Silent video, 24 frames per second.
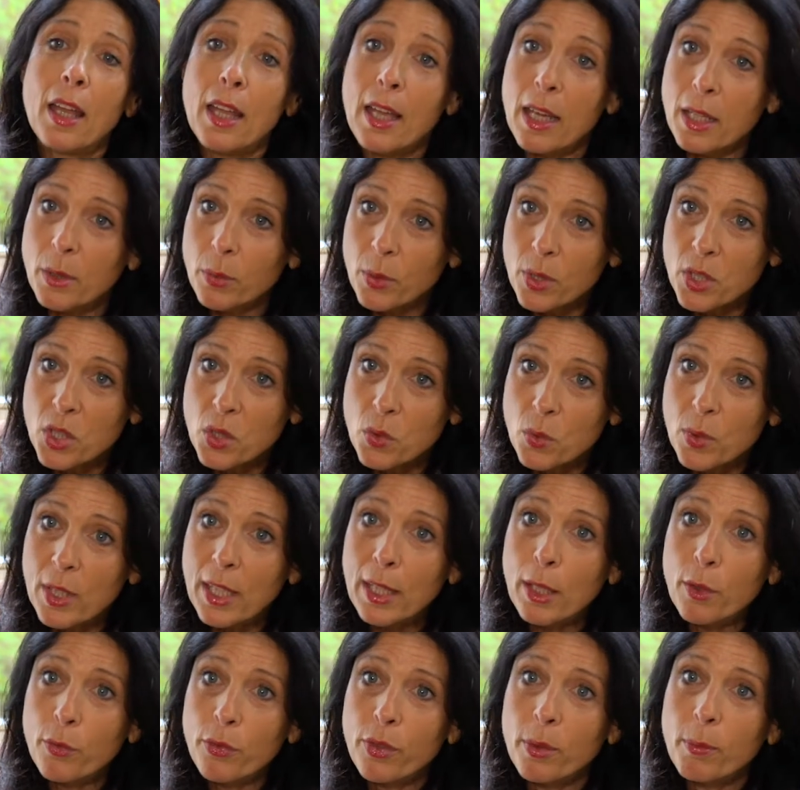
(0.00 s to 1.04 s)
it was
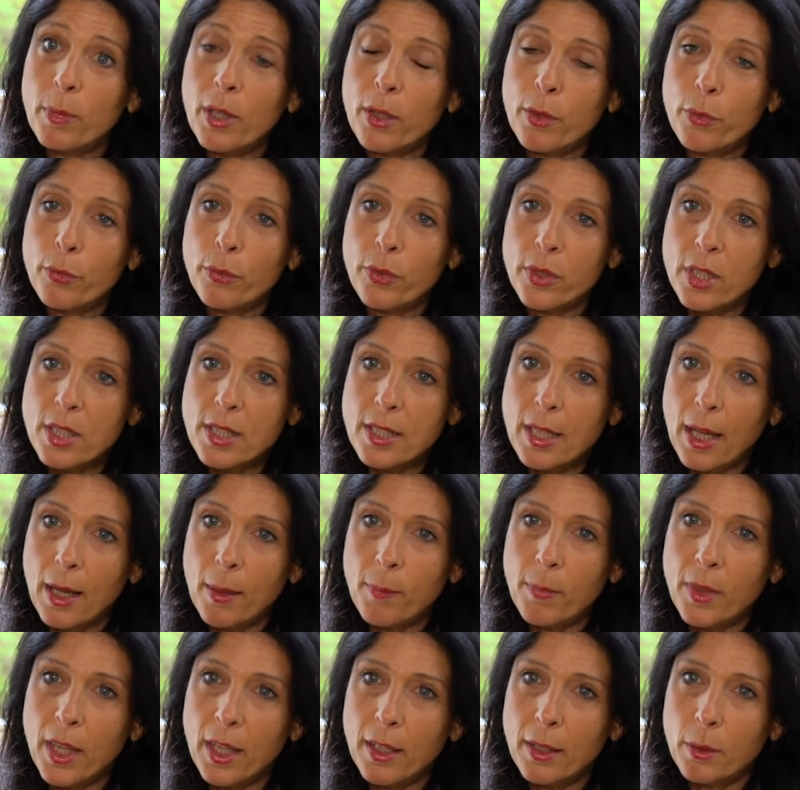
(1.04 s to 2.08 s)
really for me the first
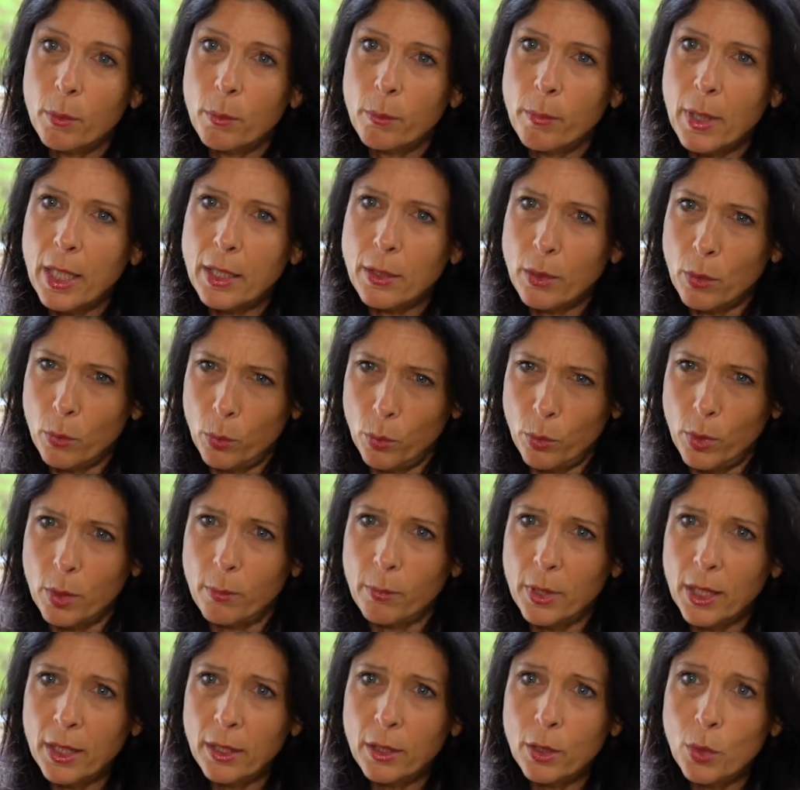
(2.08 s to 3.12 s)
time that I met a
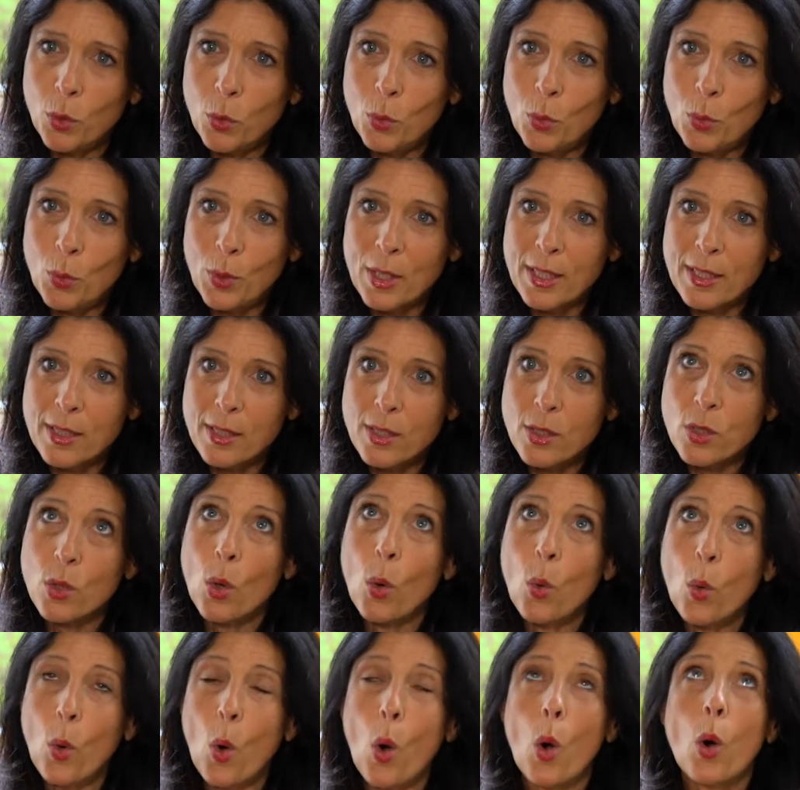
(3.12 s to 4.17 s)
woman who is
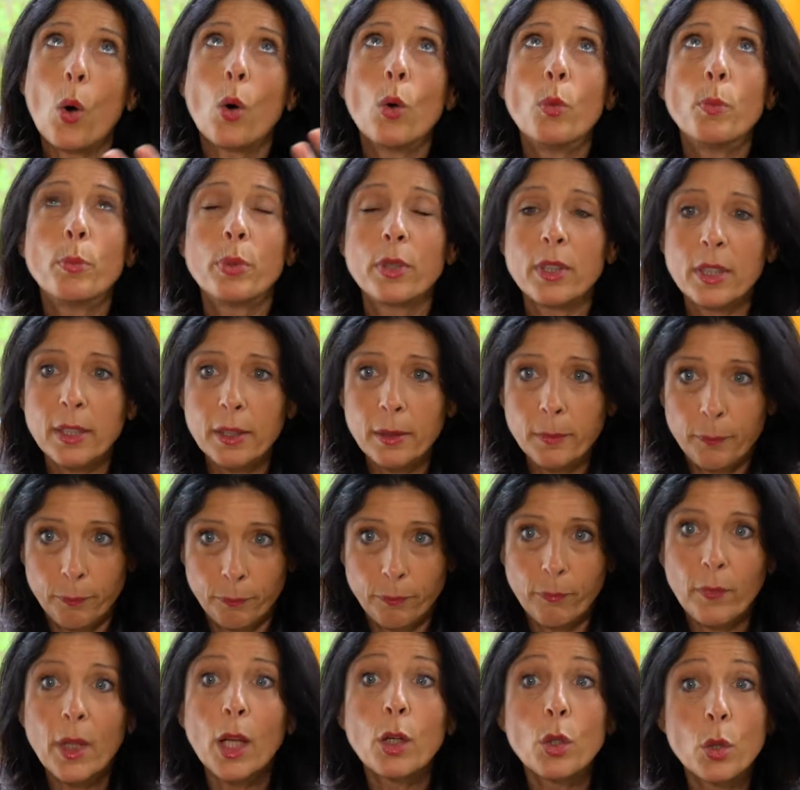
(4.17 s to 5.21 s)
so open
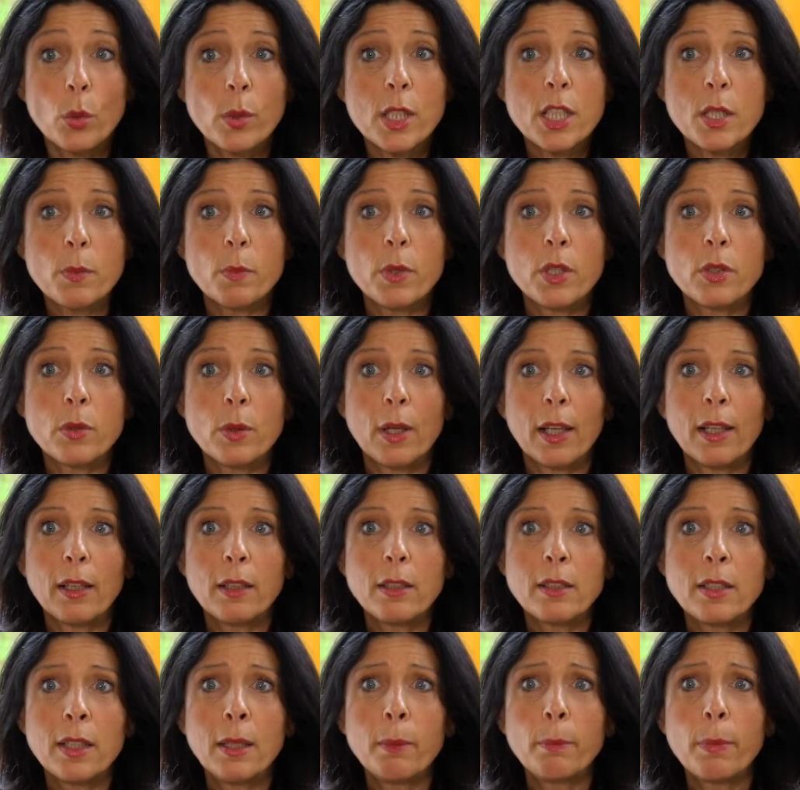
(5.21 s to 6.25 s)
towards
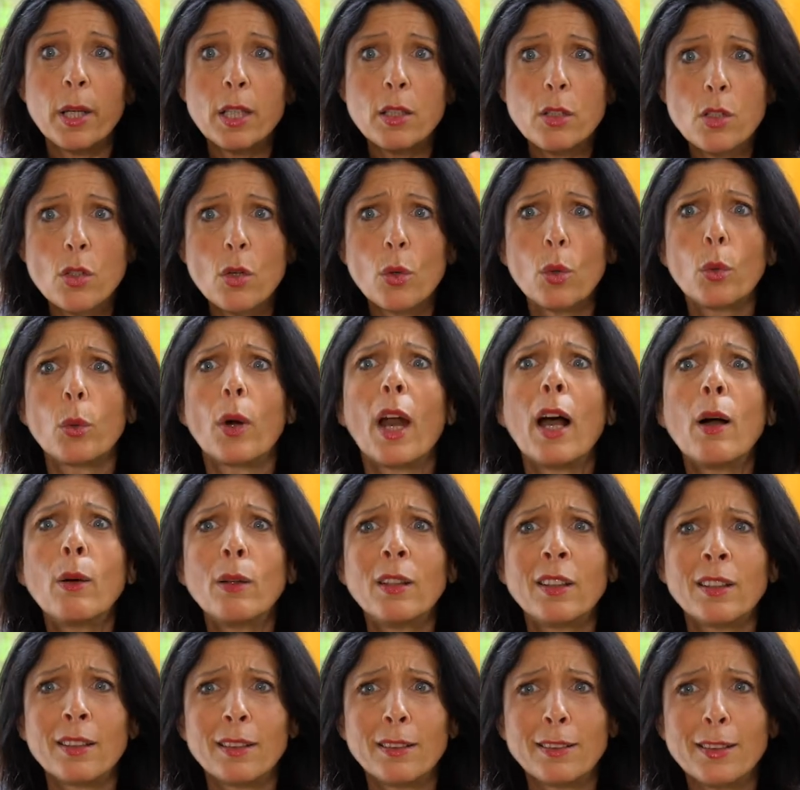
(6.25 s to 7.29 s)
spirituality, but so
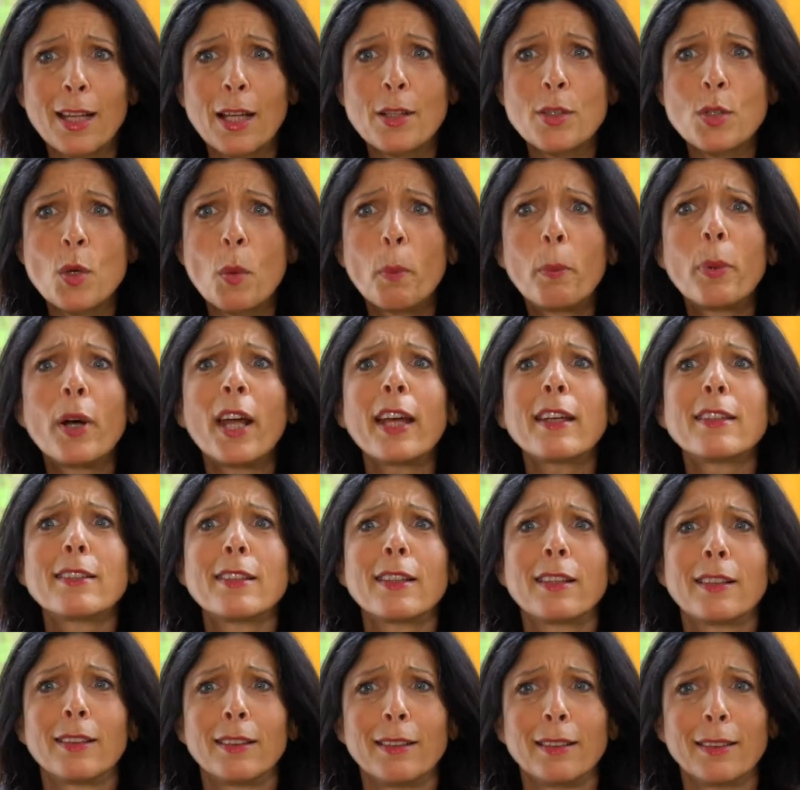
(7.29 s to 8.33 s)
grounded and so
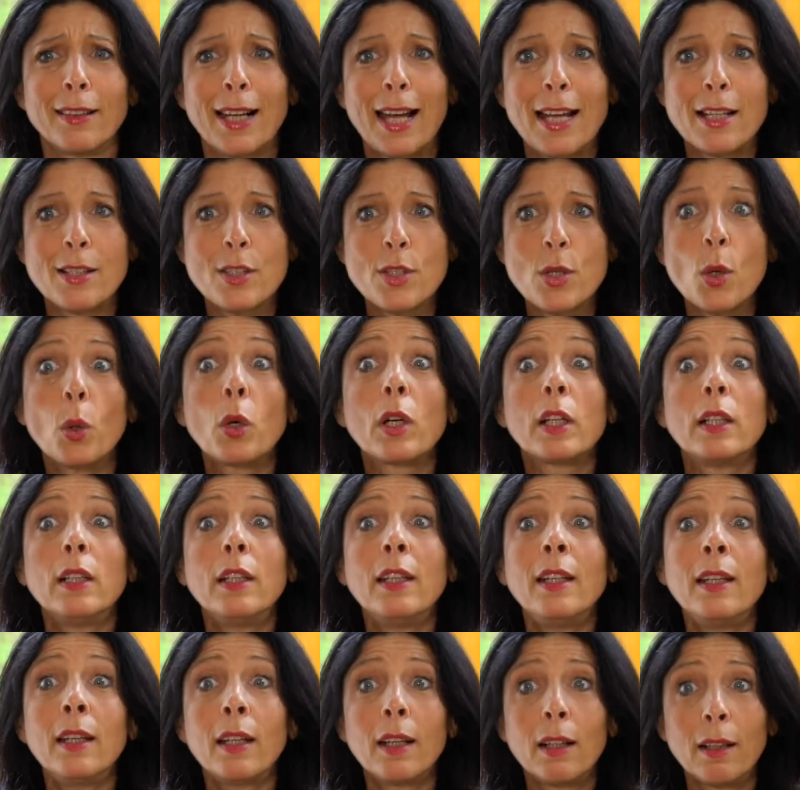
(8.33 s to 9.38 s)
practical and so
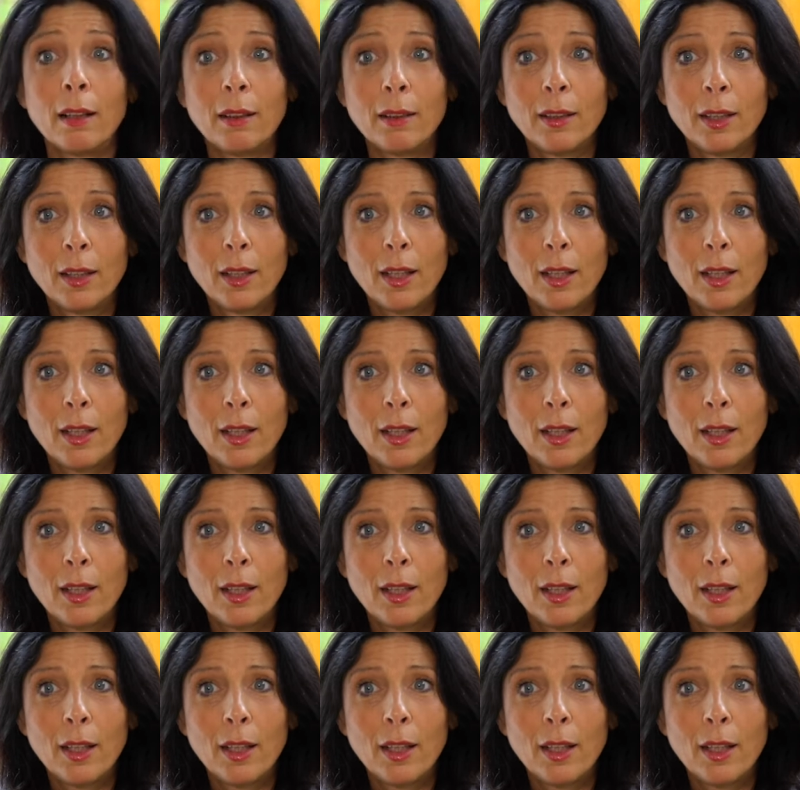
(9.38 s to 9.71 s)
clear